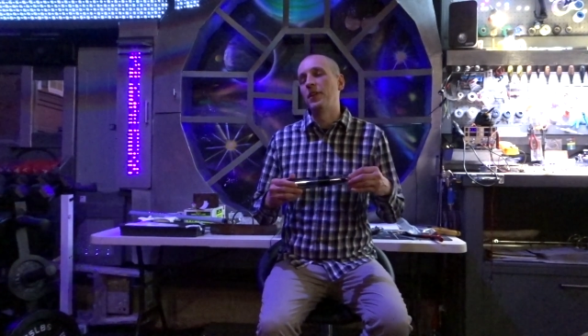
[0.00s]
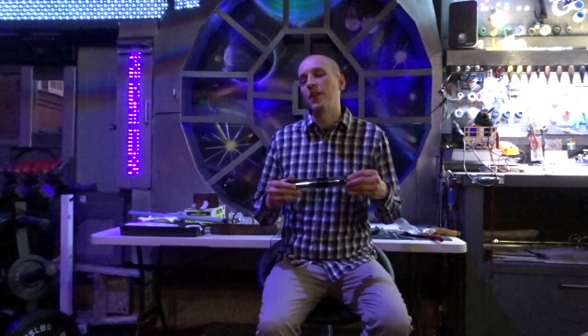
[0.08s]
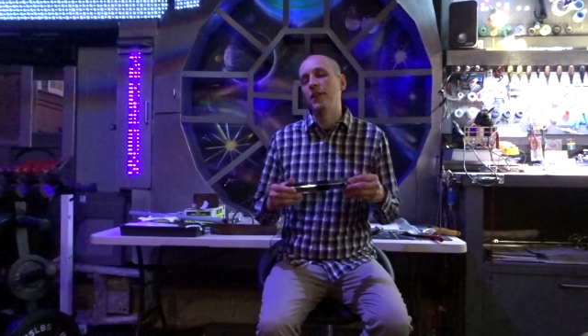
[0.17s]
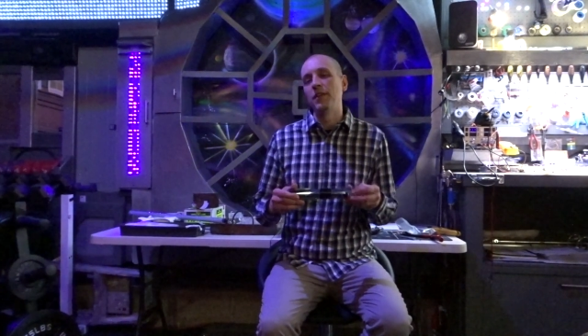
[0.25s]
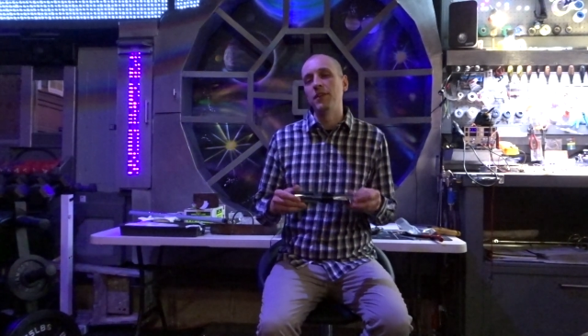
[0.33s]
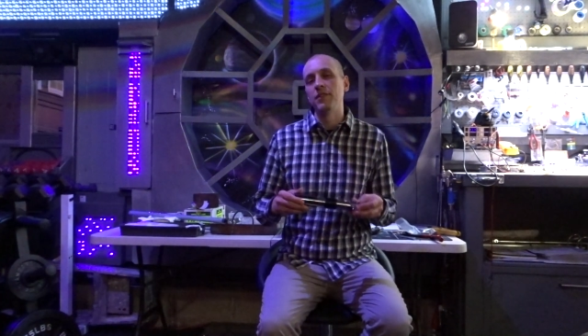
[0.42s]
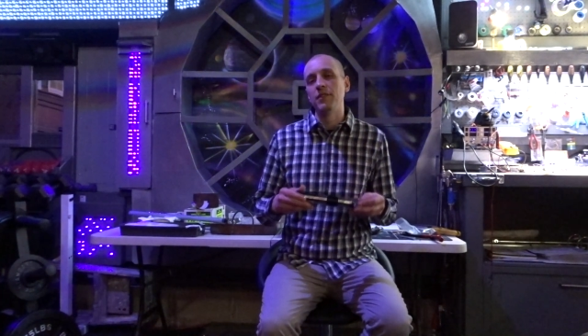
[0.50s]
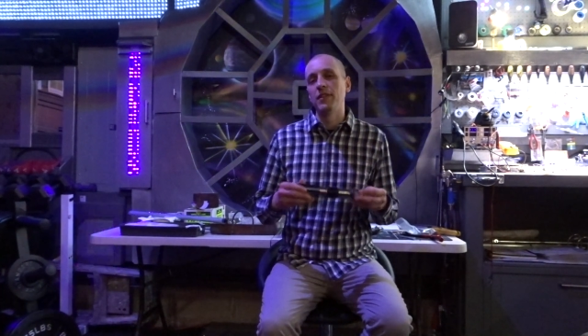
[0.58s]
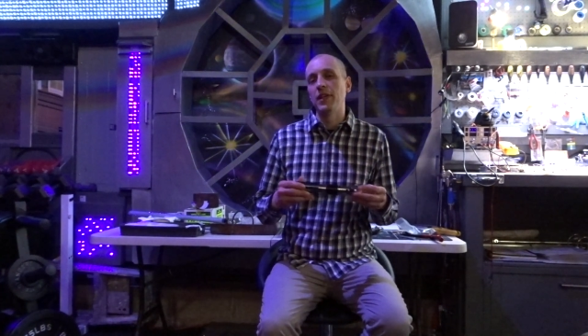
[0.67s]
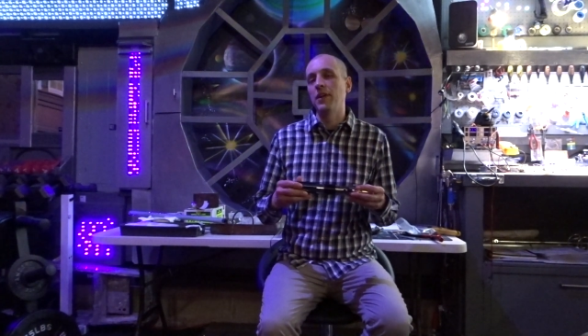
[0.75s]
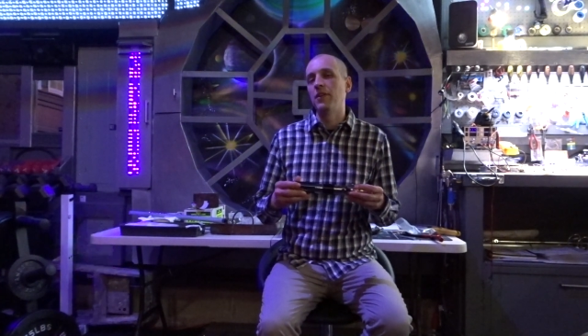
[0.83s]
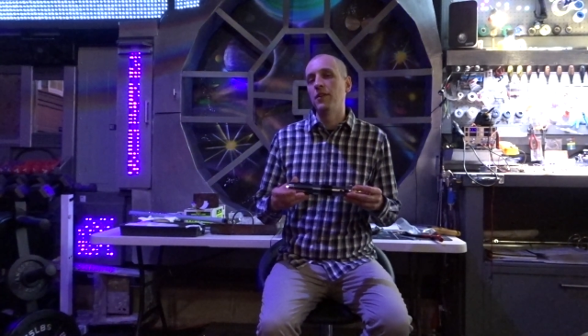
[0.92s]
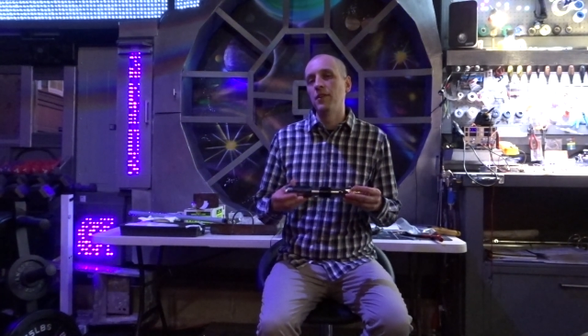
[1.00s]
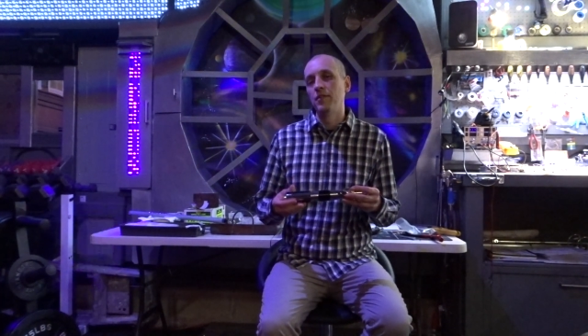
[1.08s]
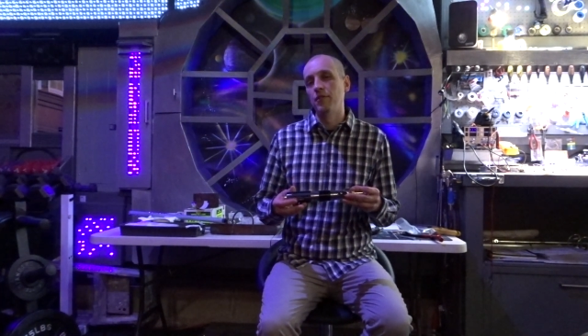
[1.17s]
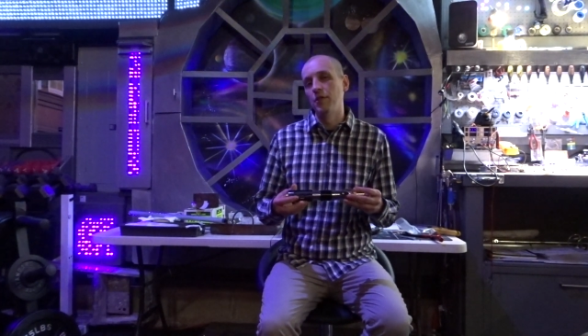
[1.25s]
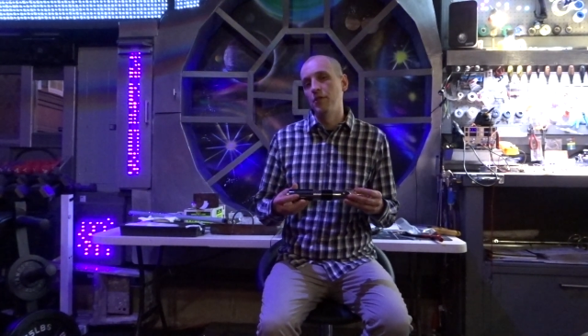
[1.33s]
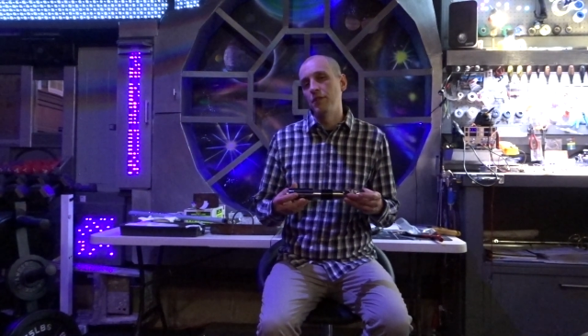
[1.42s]
than his later
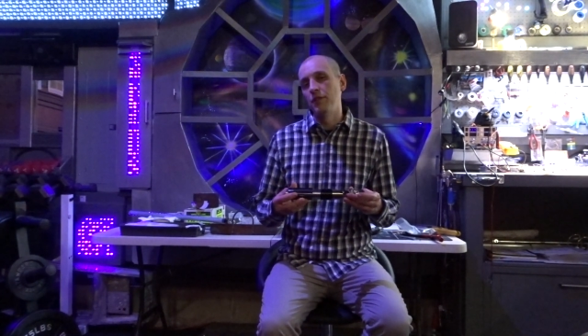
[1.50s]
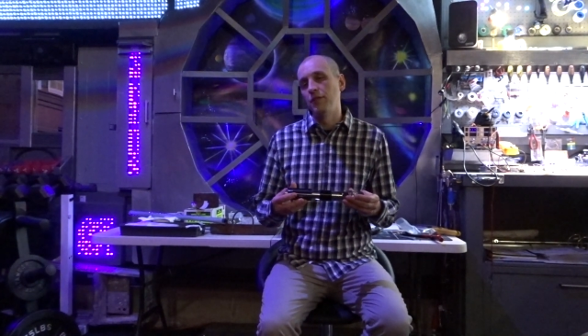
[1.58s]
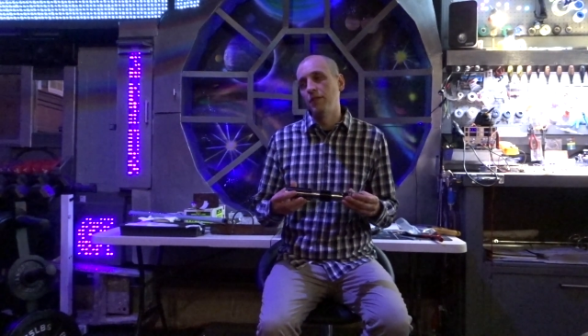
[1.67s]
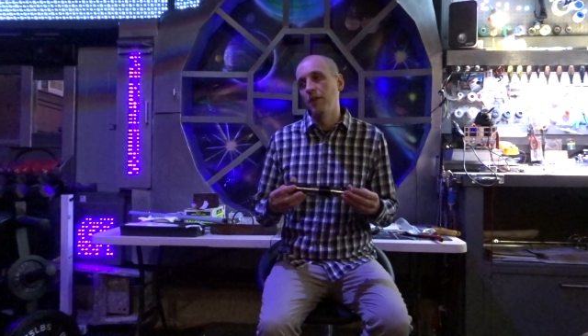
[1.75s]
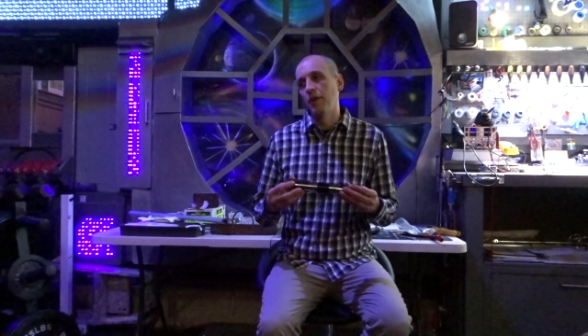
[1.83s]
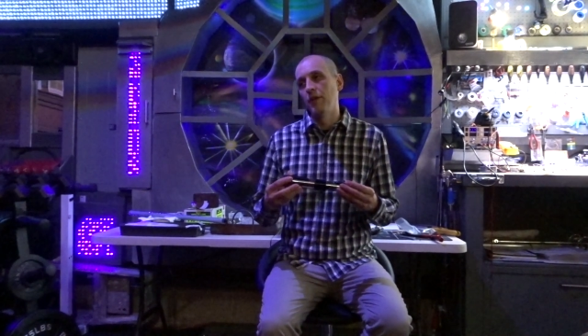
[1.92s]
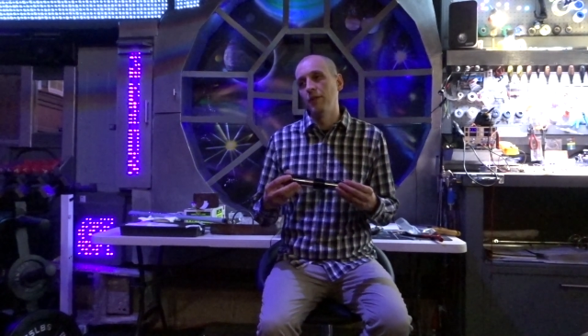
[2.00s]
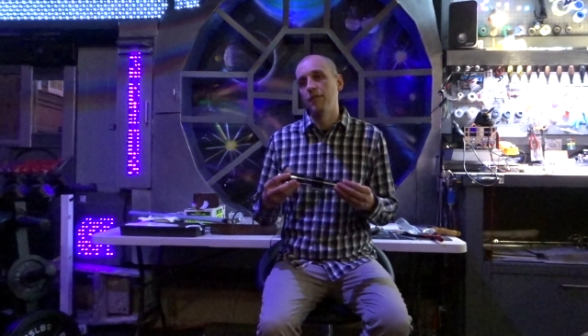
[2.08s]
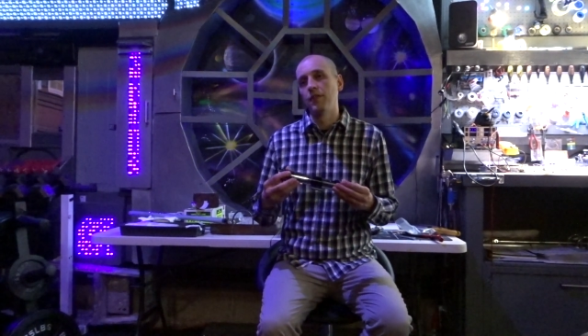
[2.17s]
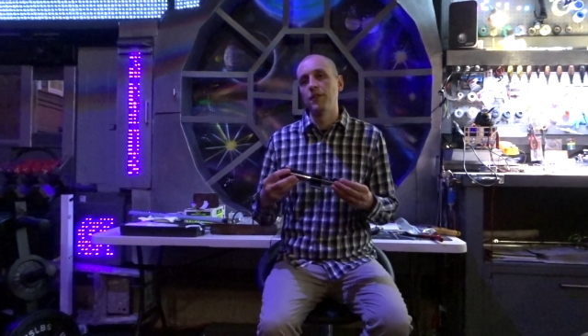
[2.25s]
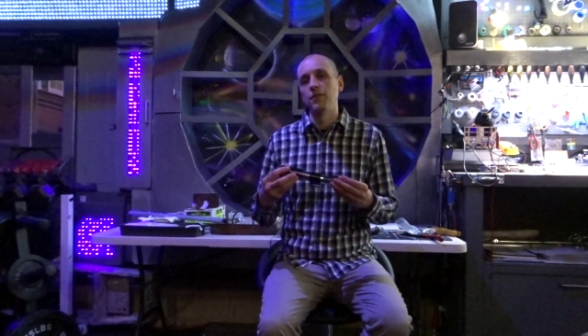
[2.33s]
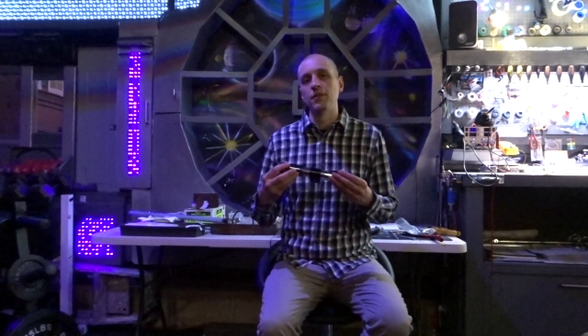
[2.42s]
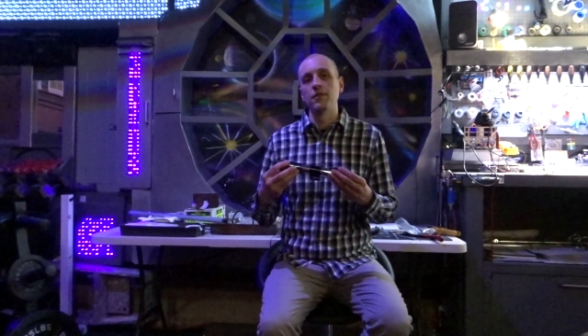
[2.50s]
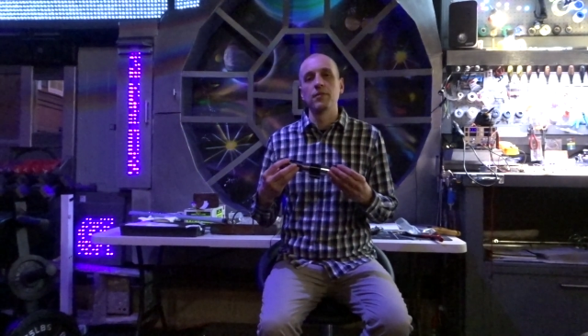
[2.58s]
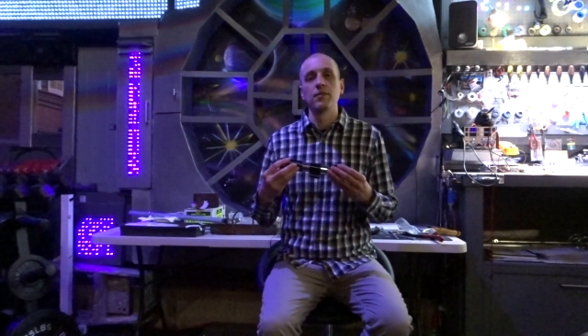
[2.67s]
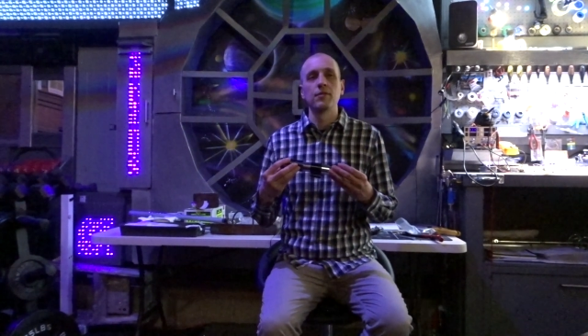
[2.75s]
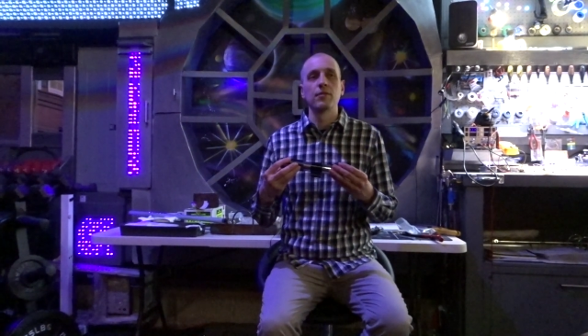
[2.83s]
versions of his